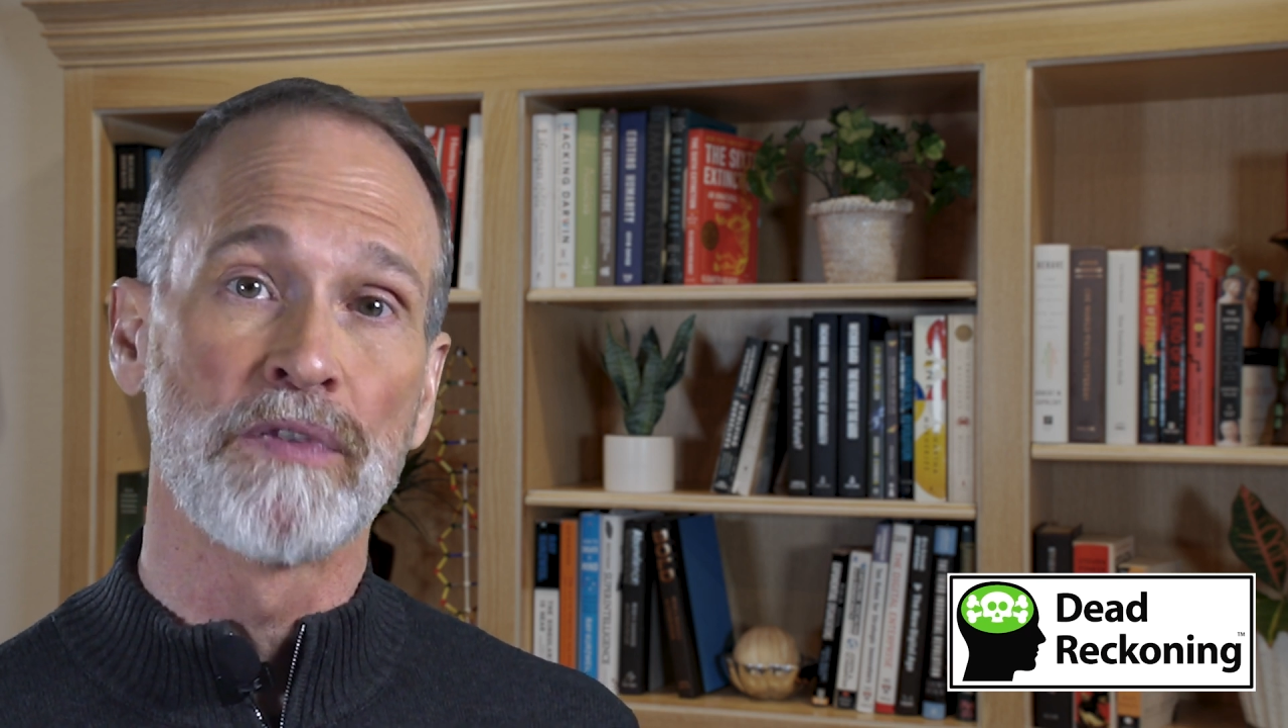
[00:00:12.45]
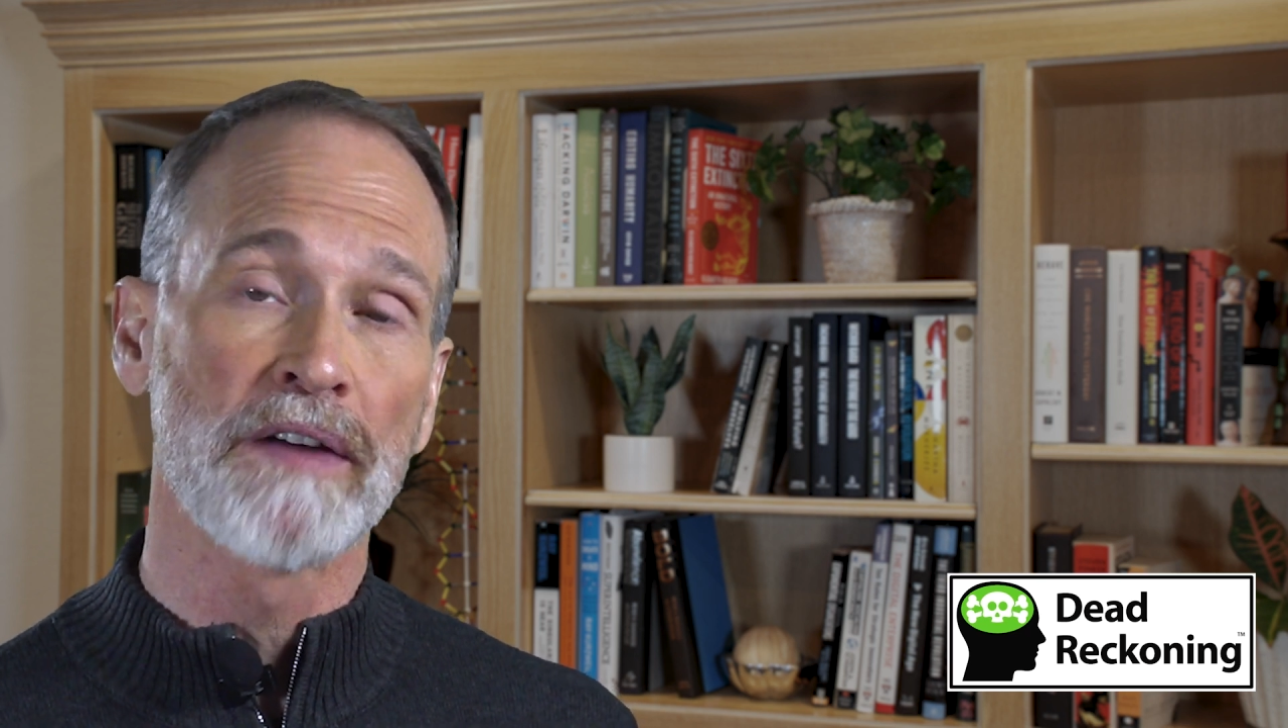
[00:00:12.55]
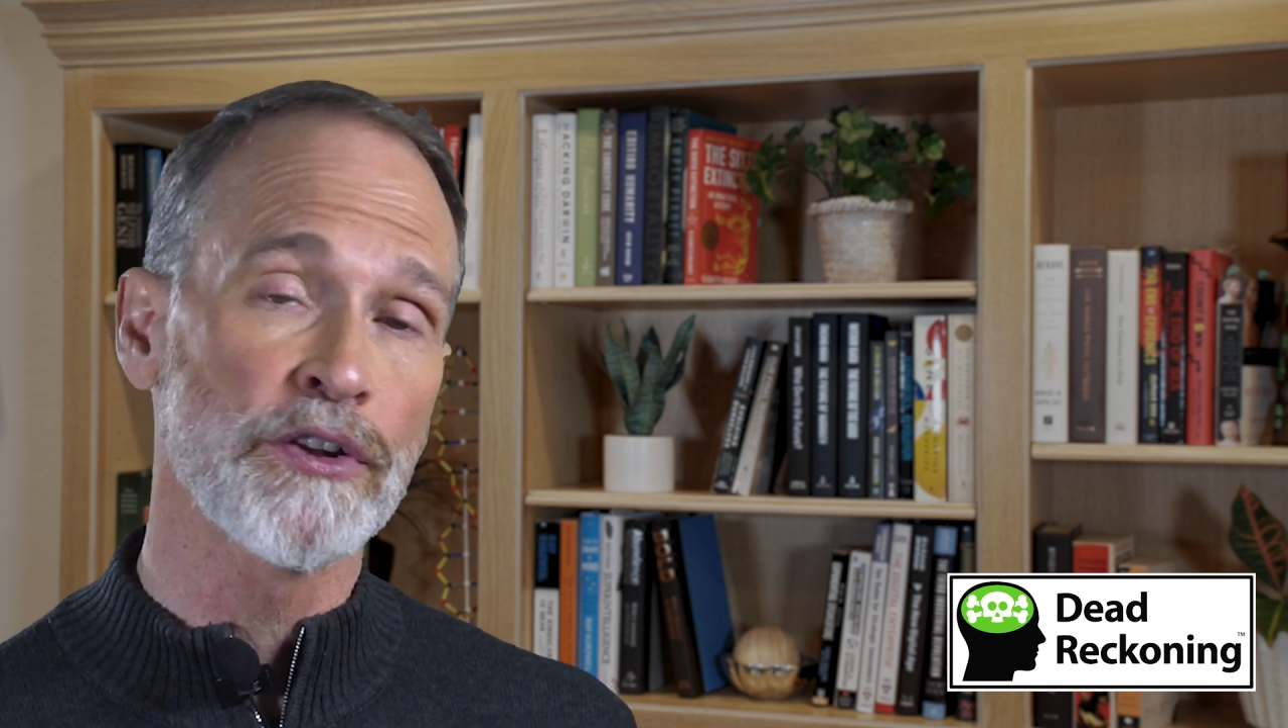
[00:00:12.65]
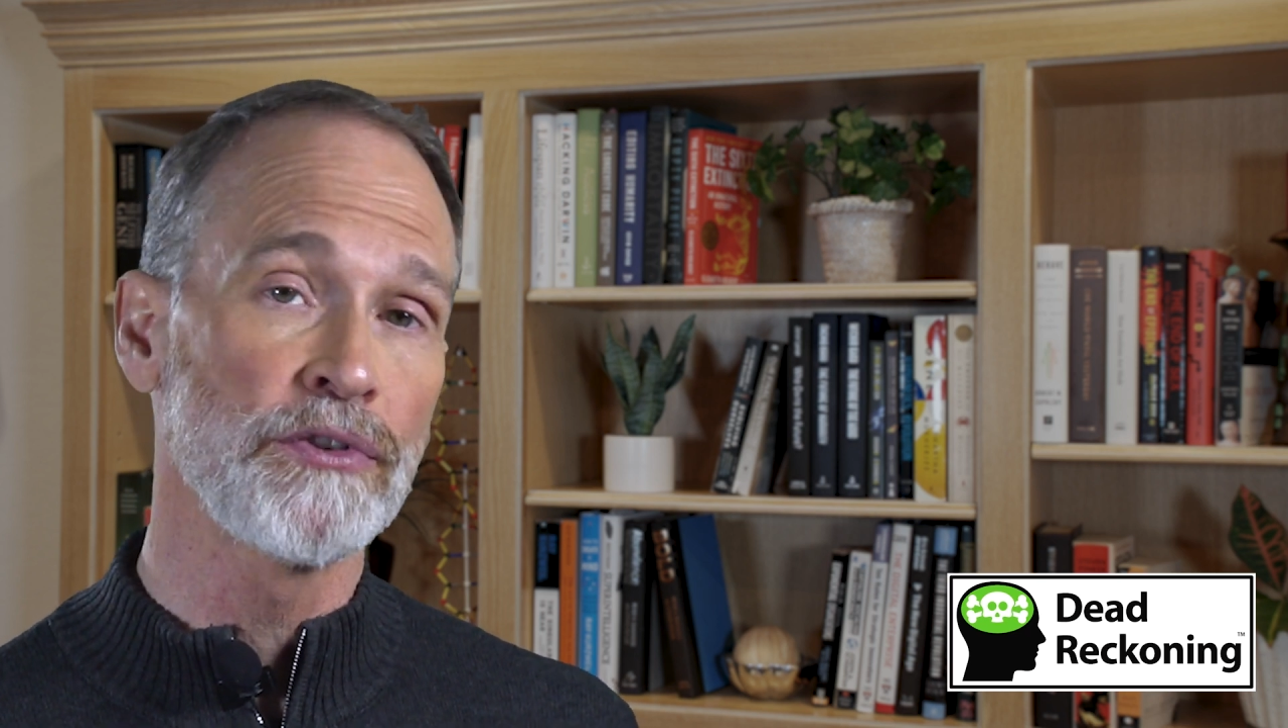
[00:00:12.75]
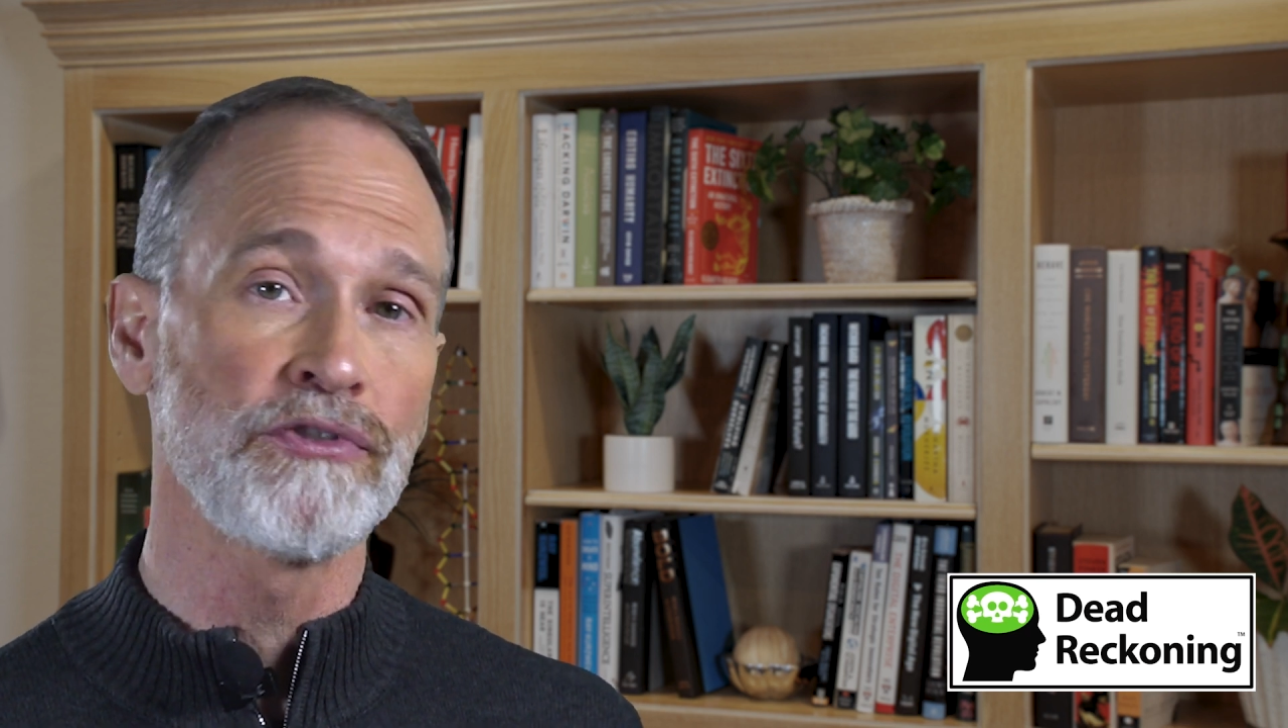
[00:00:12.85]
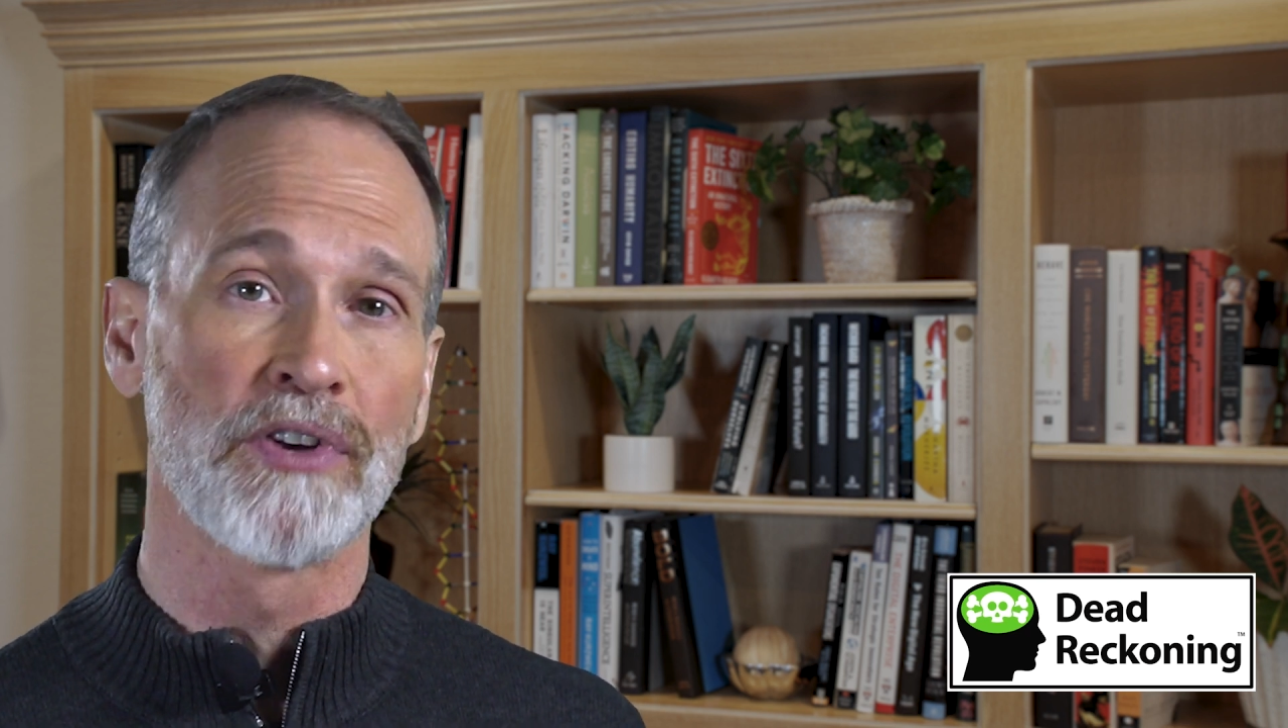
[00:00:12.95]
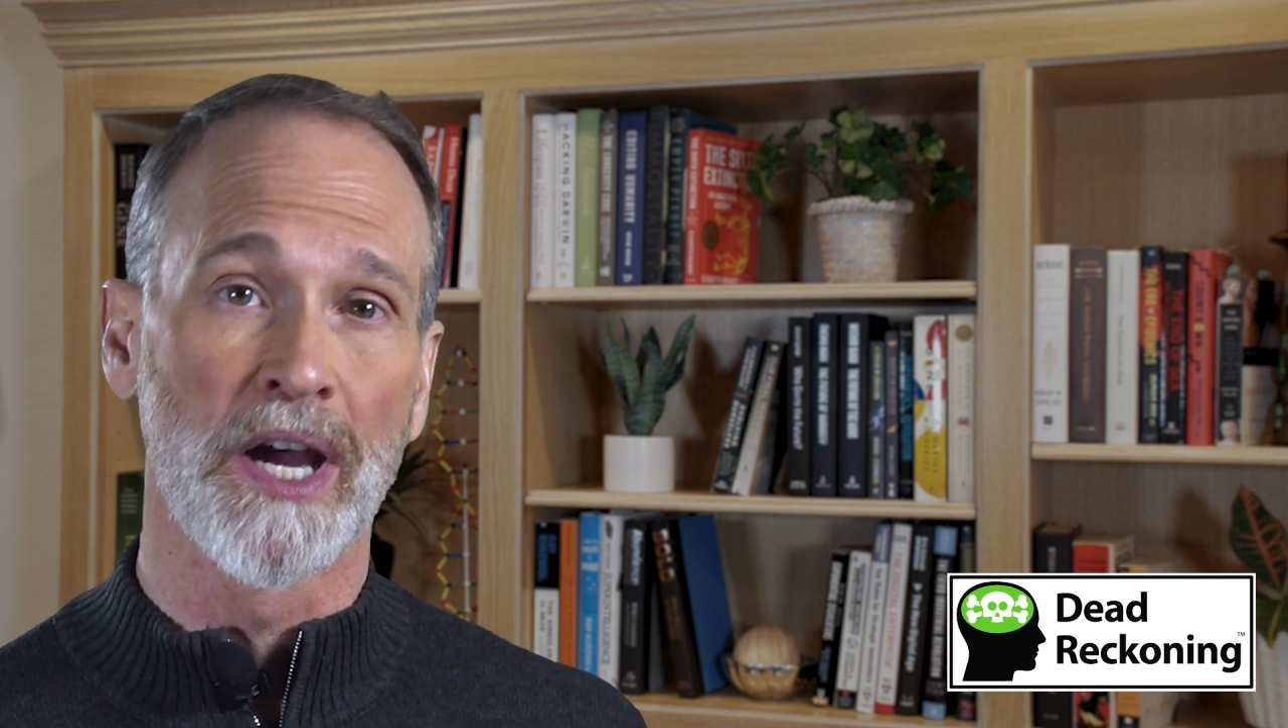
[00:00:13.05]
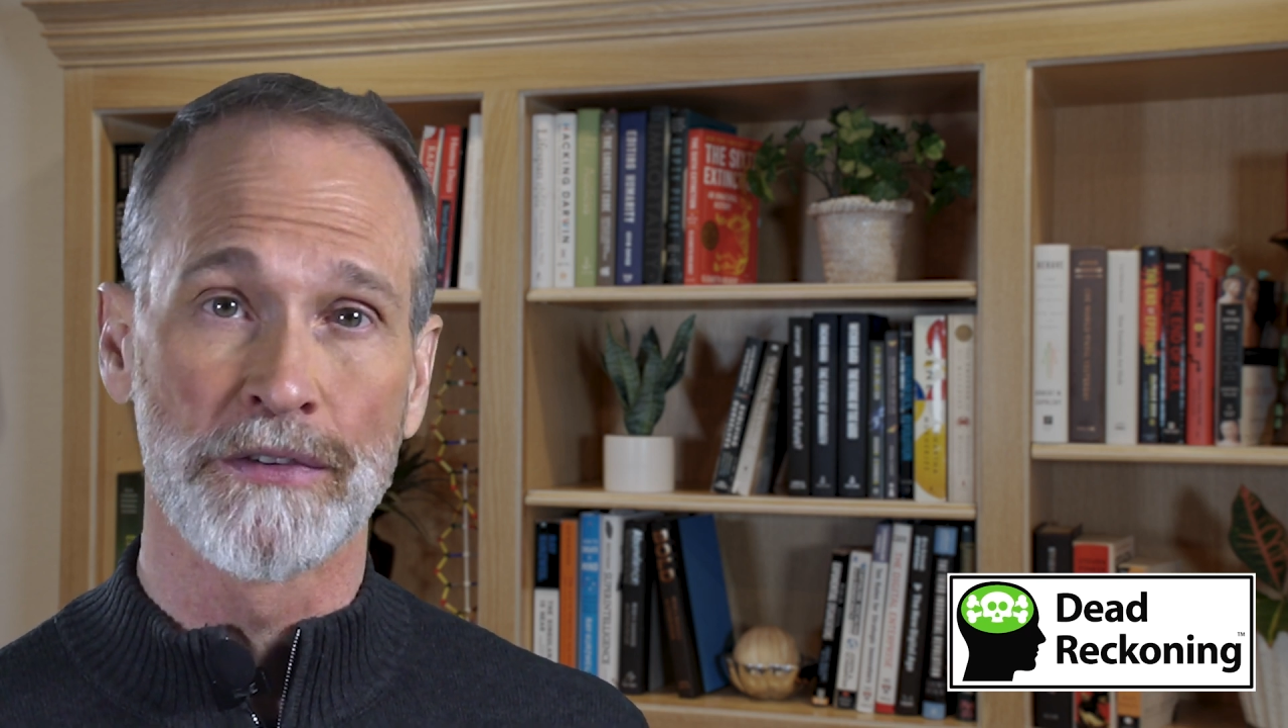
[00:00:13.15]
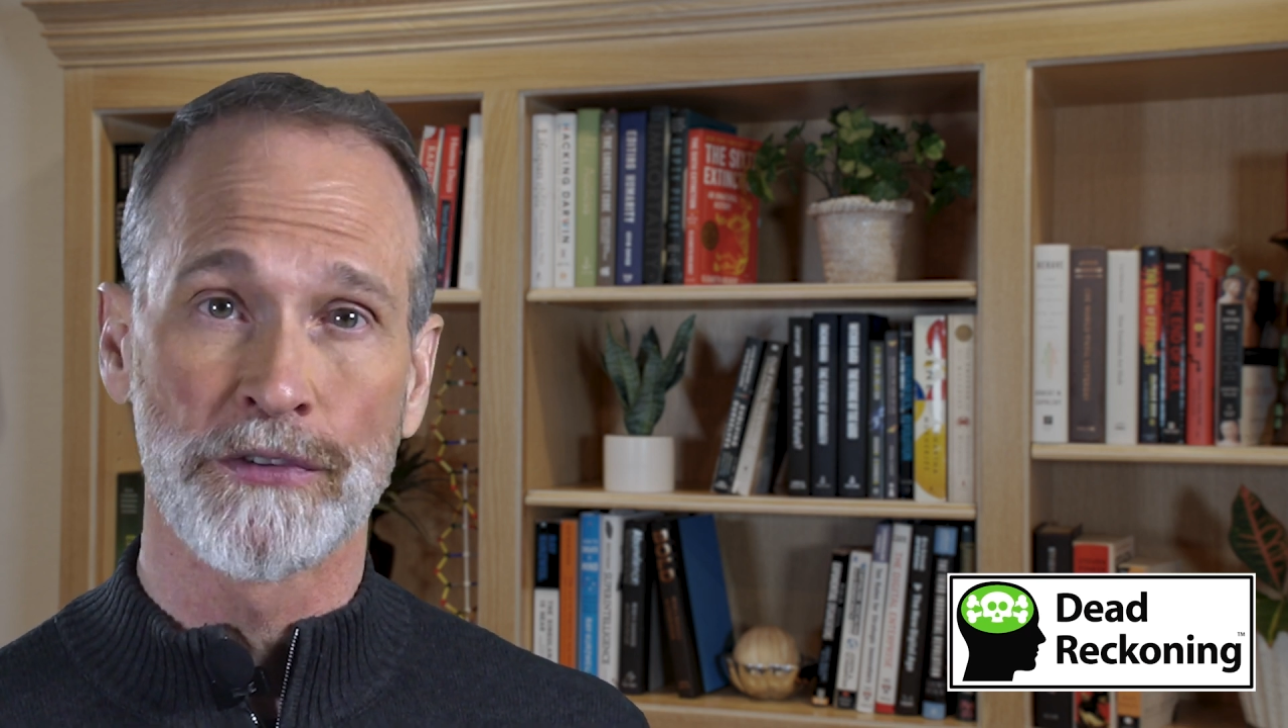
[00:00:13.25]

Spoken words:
revolutionize